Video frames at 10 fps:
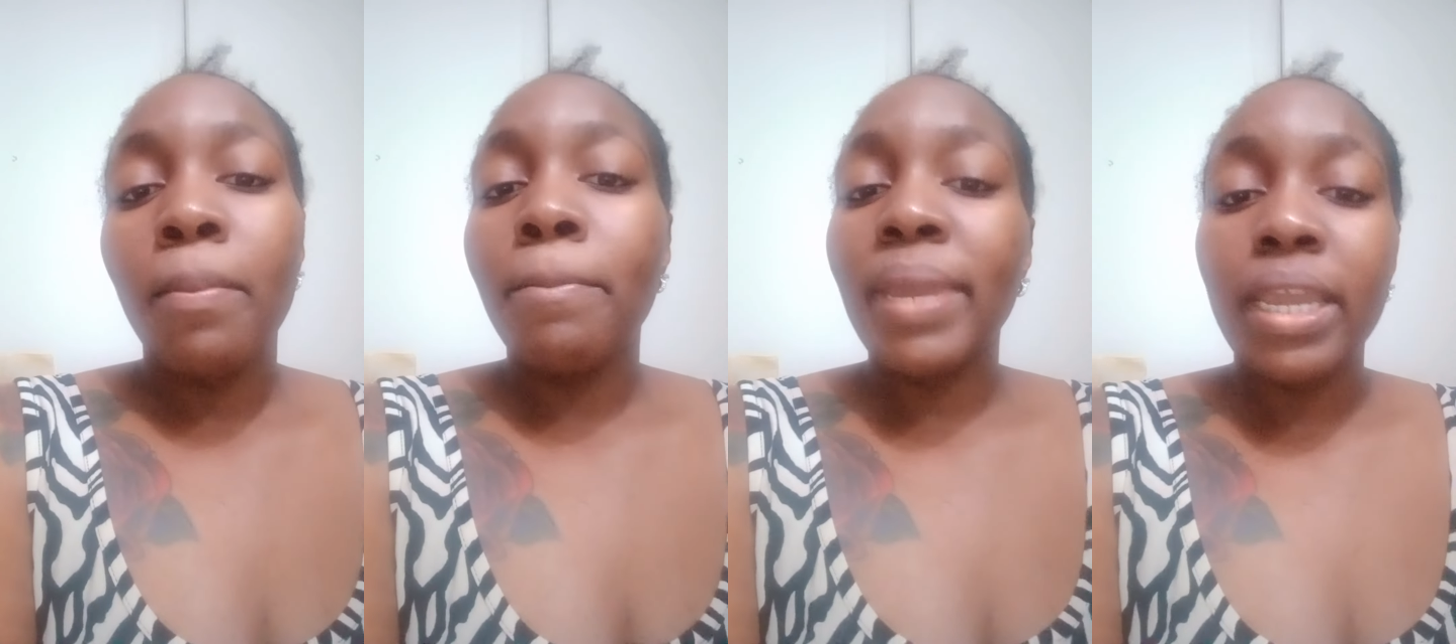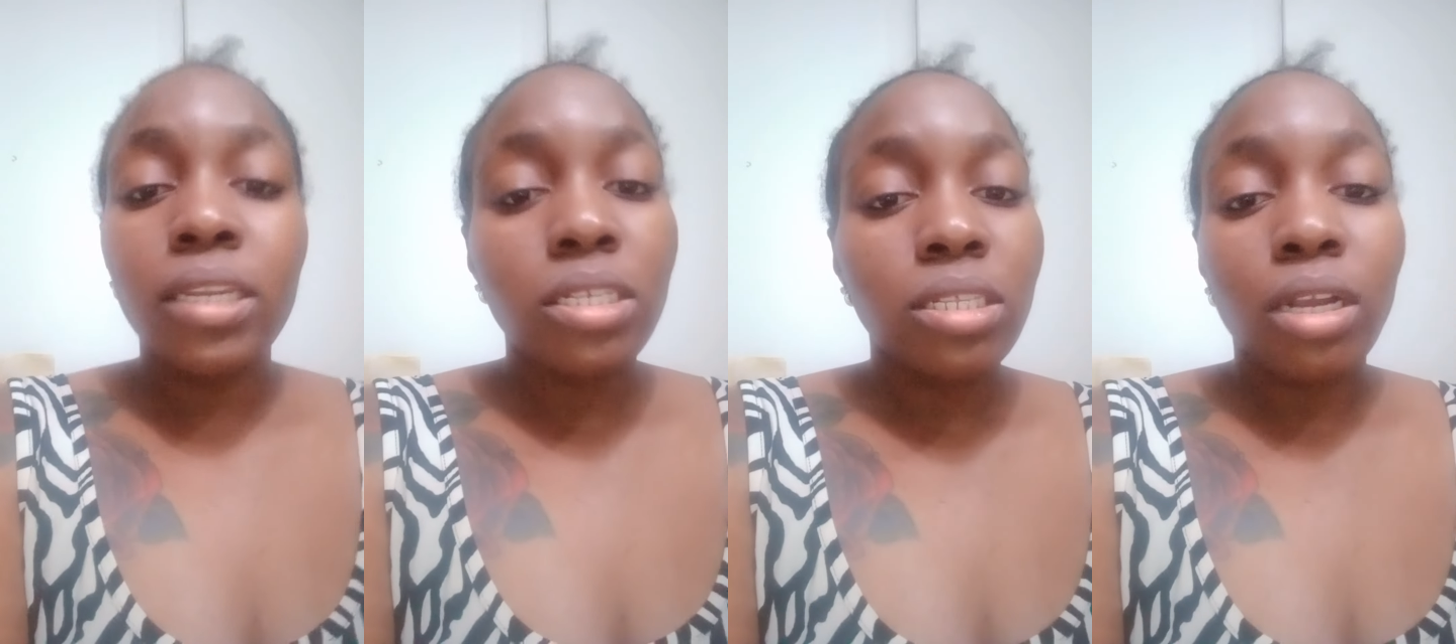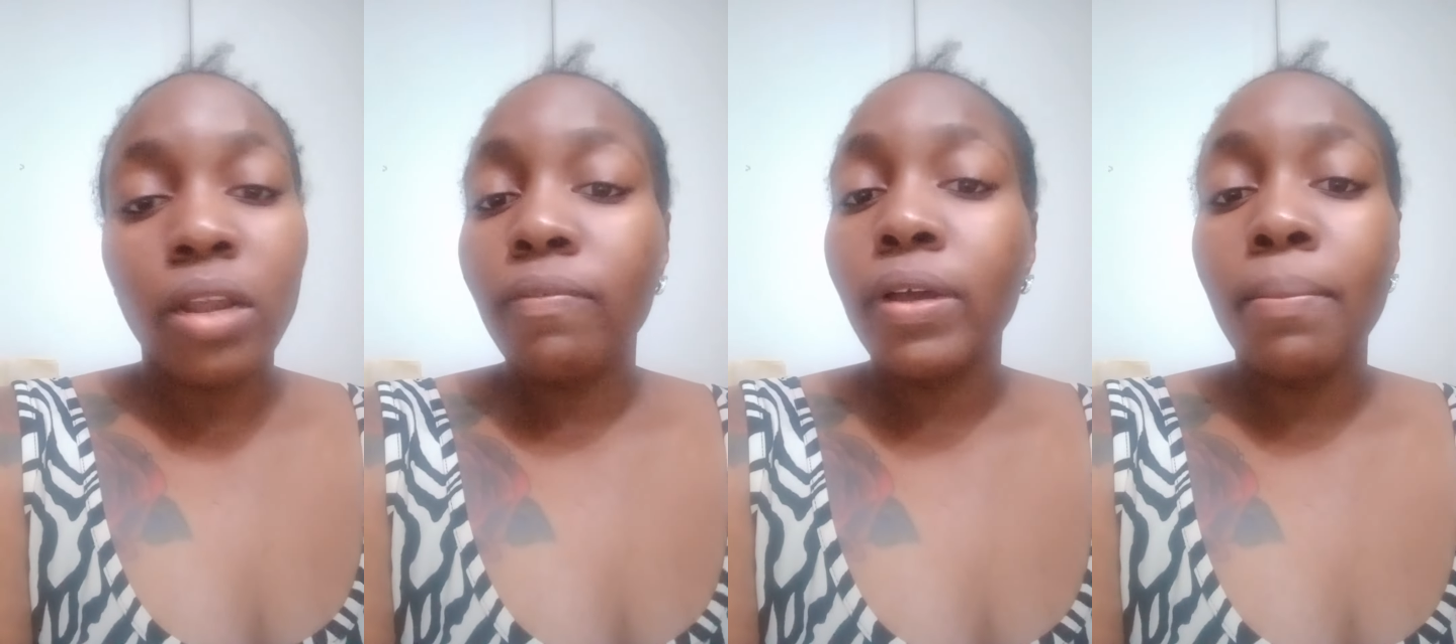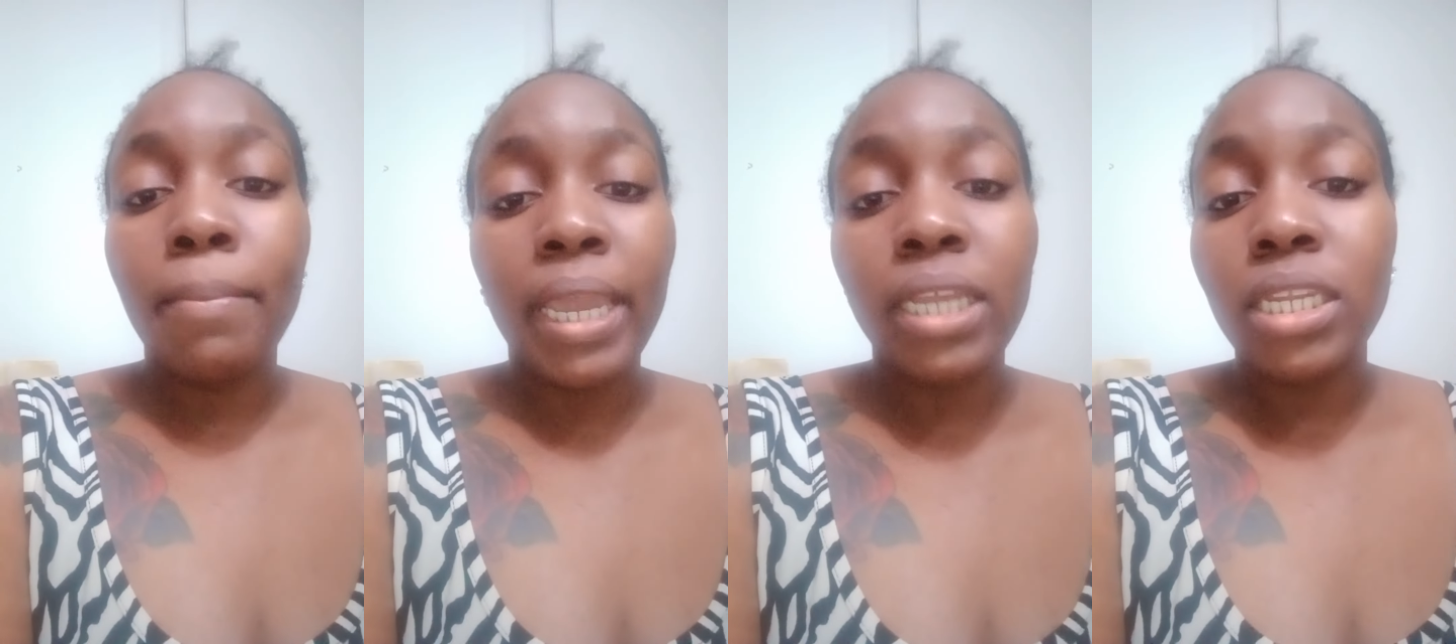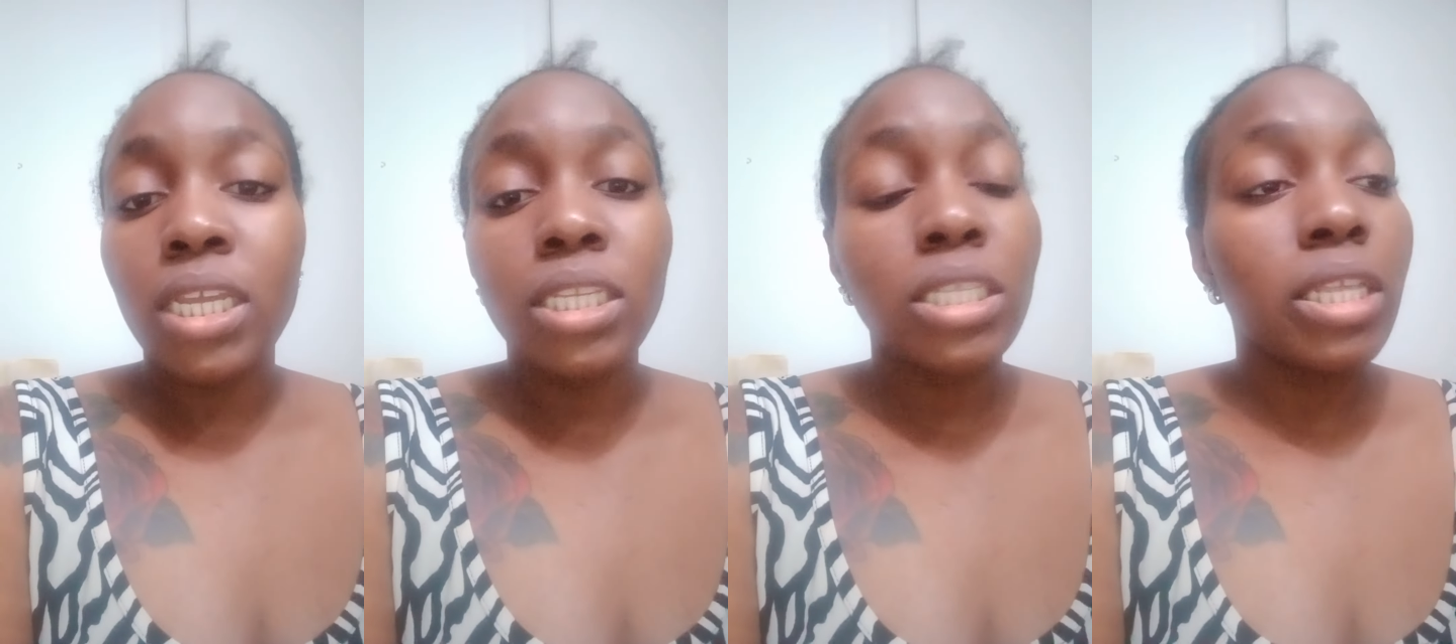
Men deserve good maintenance.